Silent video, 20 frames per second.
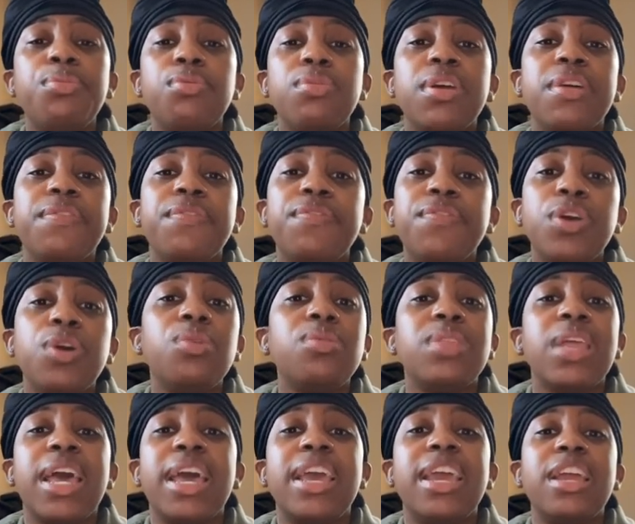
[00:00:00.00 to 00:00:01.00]
Can feel
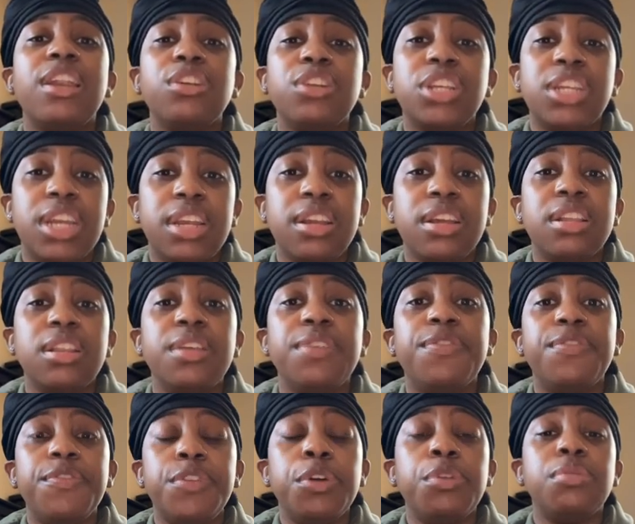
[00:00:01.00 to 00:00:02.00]
that, energetically
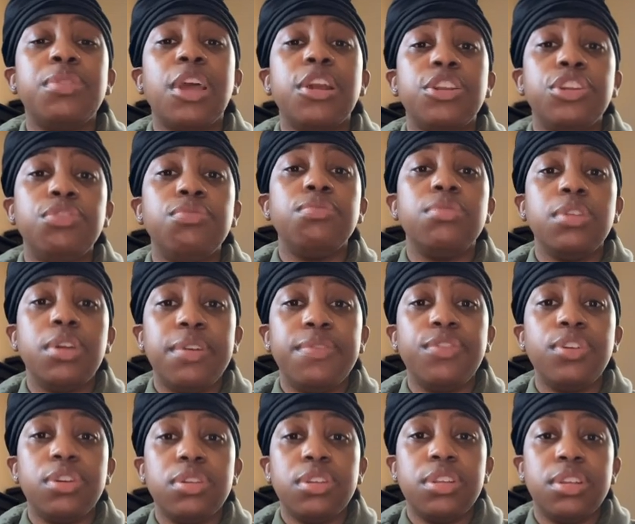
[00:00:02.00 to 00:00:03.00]
feel that you love
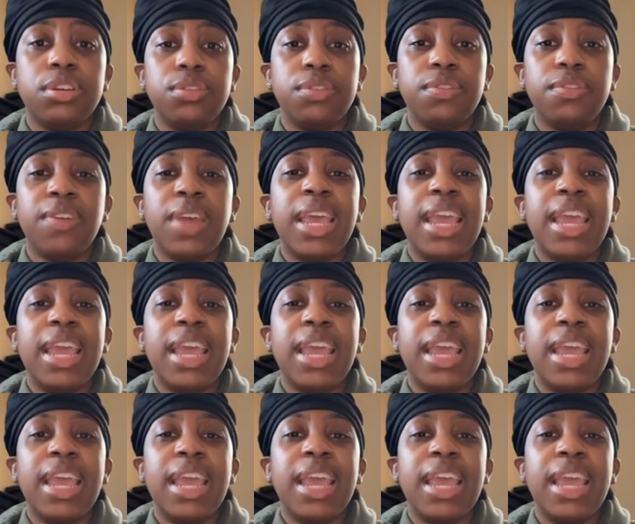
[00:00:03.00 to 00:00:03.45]
yourself,